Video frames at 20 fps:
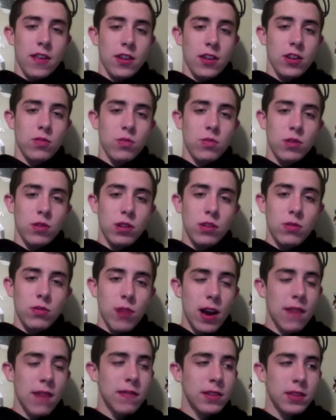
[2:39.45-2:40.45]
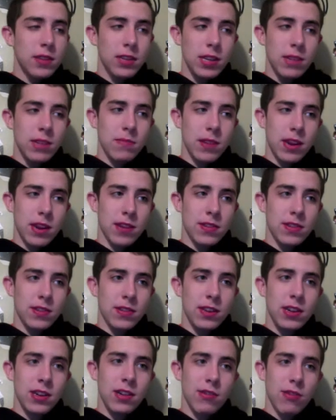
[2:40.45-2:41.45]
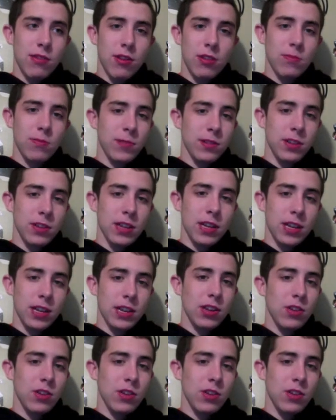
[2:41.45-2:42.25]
When you have a team that has Sidney Crosby leading it,